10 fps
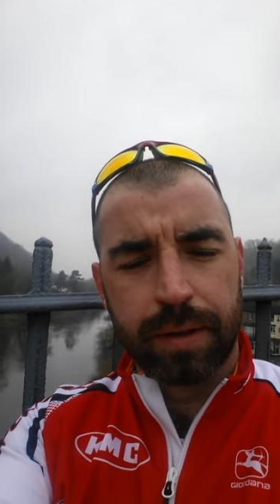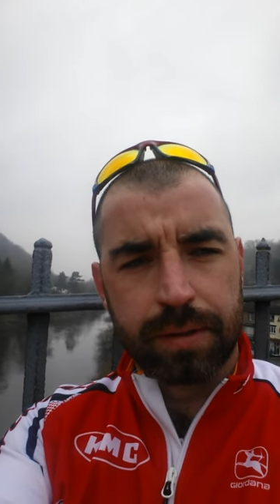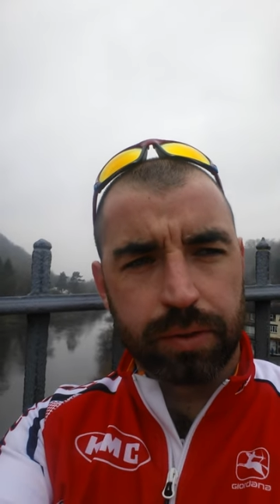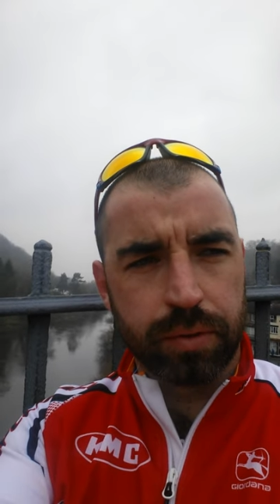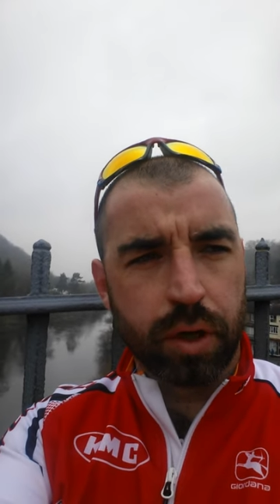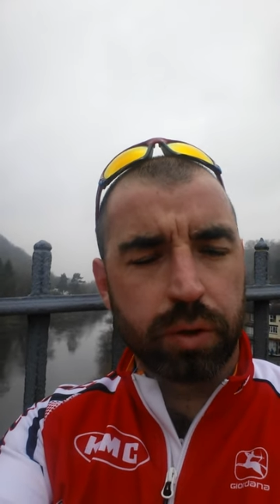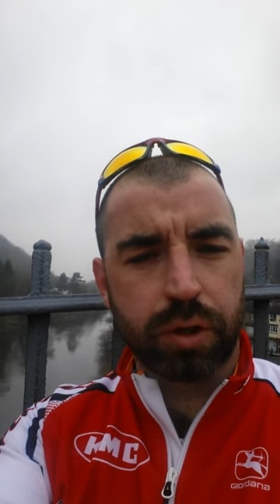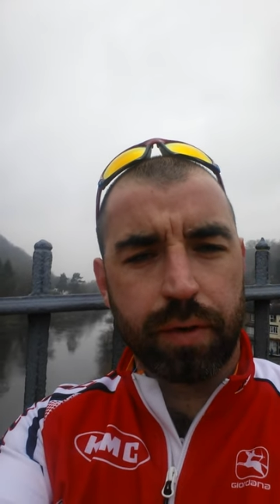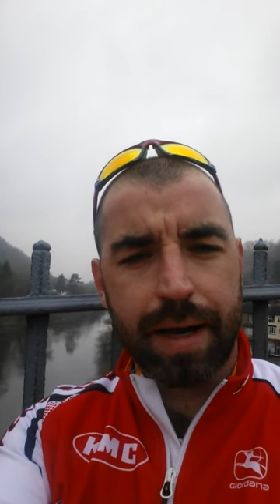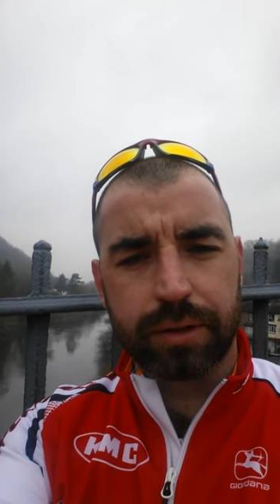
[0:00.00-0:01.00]
So
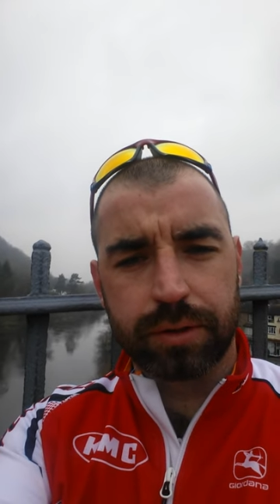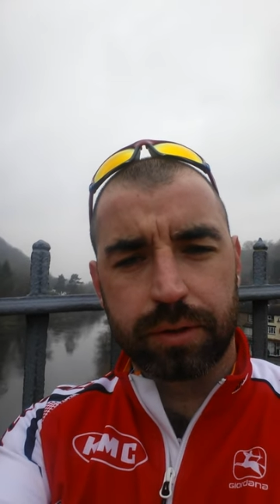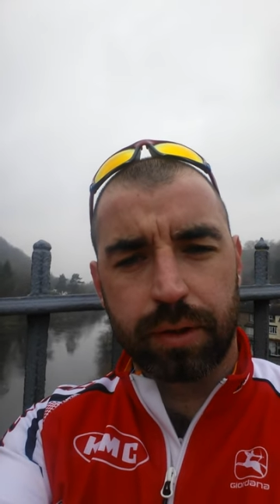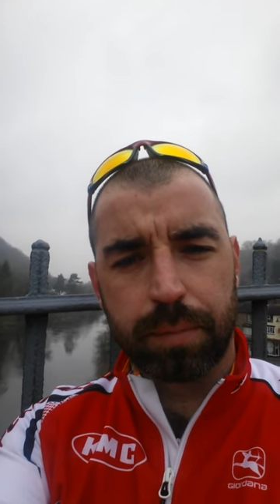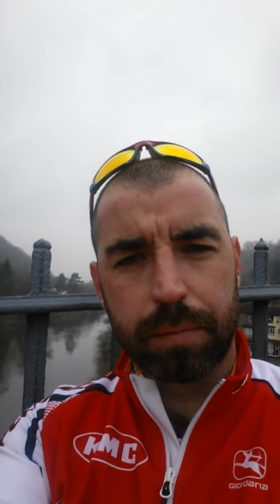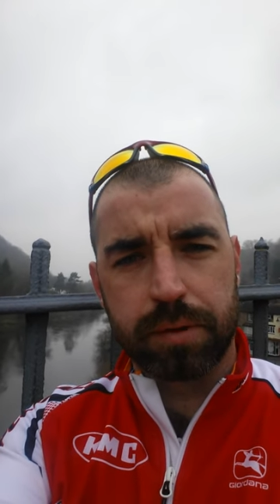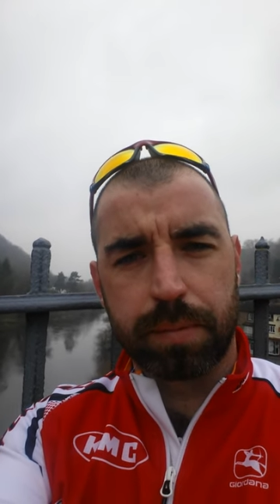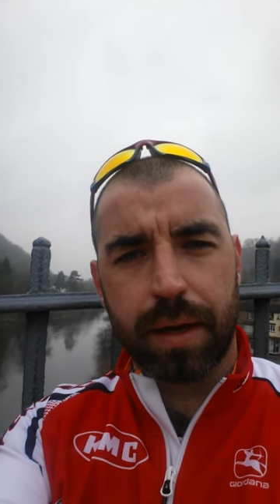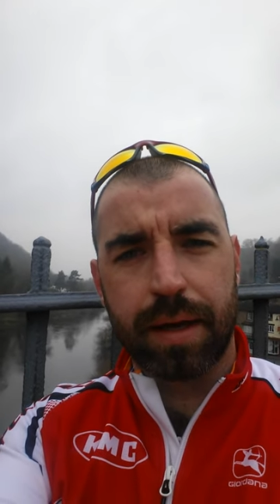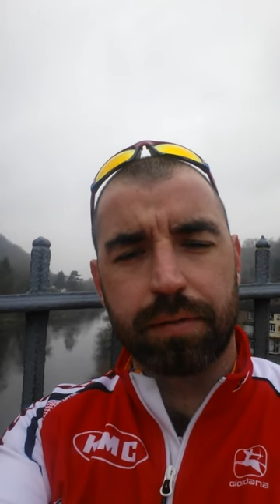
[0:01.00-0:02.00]
notice your reaction to other people's
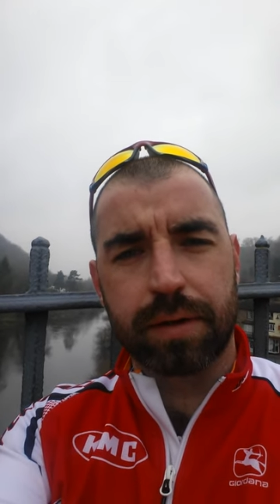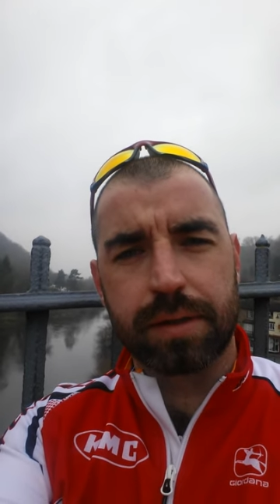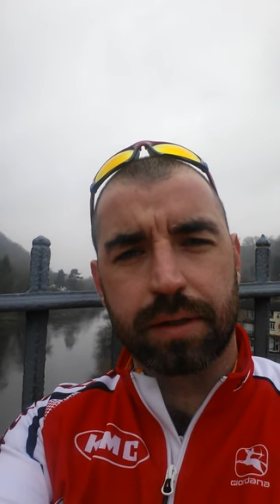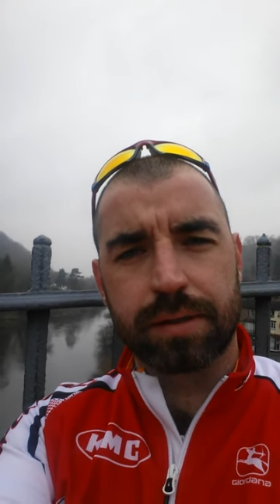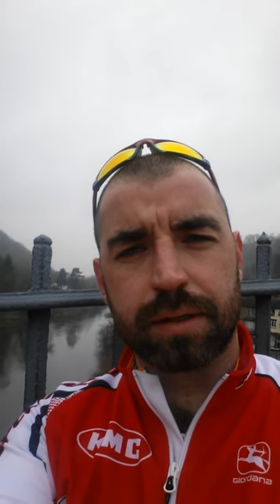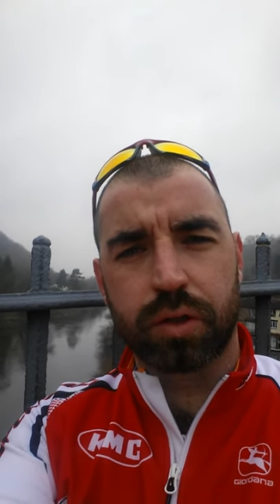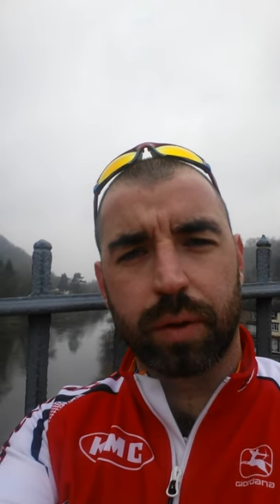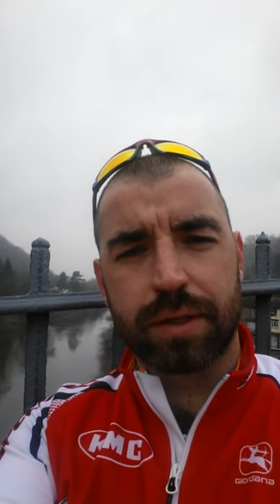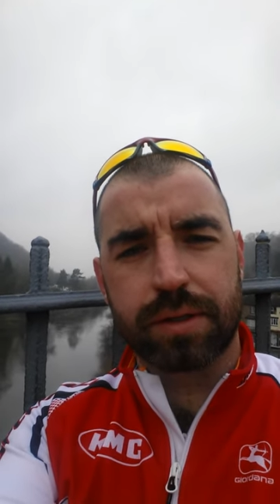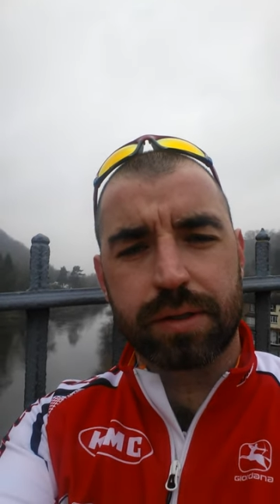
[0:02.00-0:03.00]
behaviours and
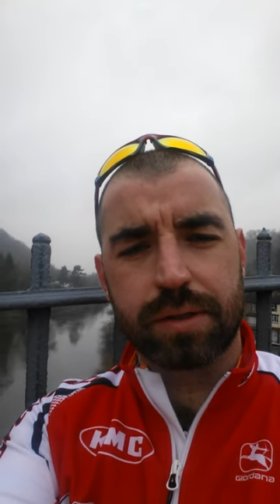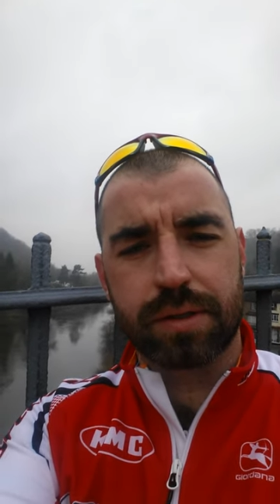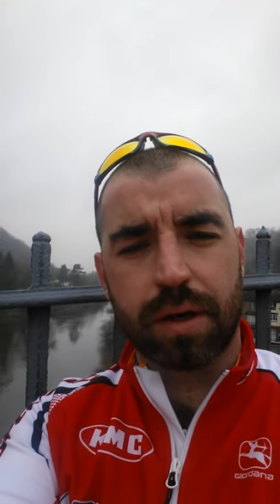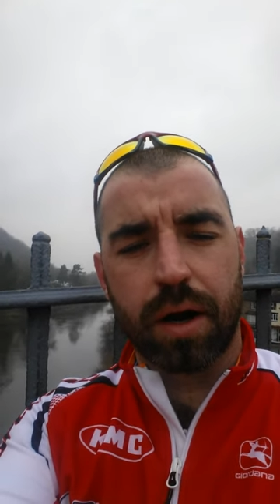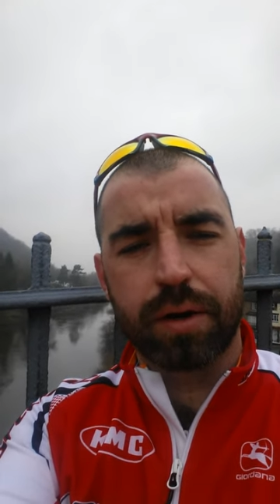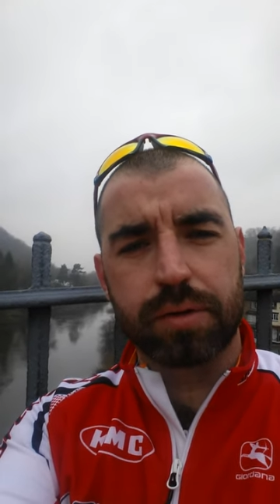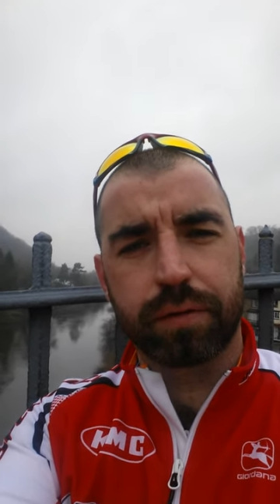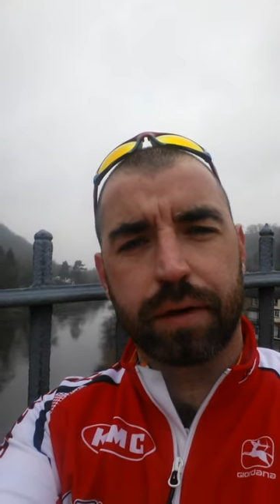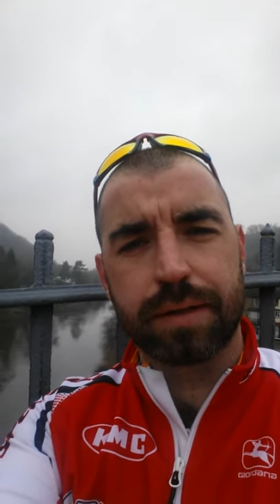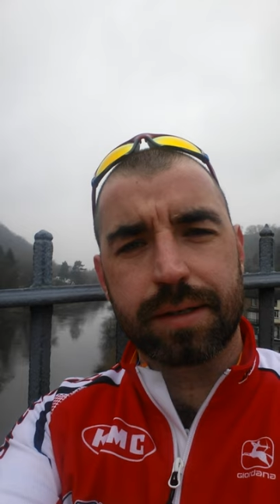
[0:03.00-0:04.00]
situations and scenarios you
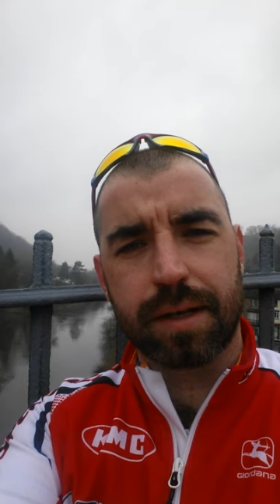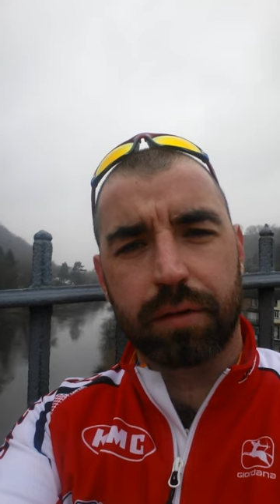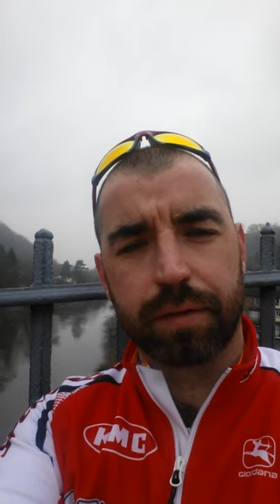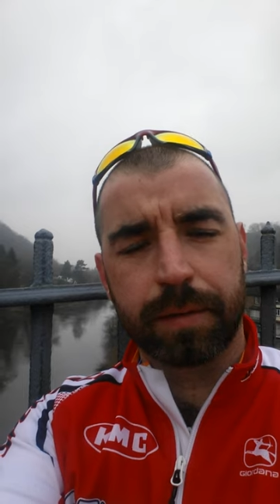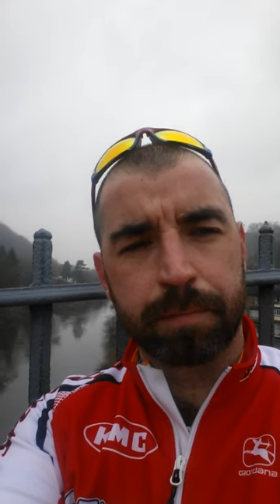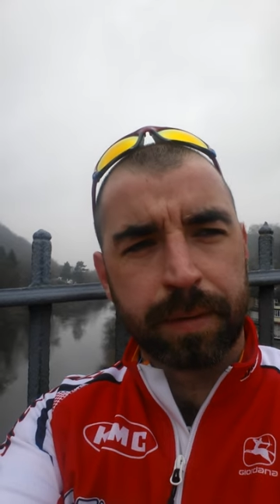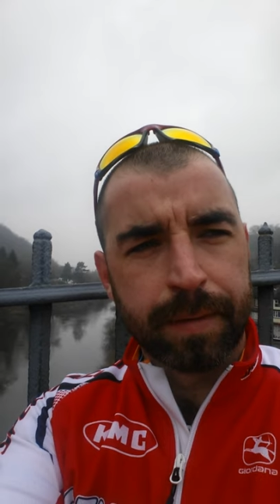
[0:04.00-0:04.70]
find yourself in.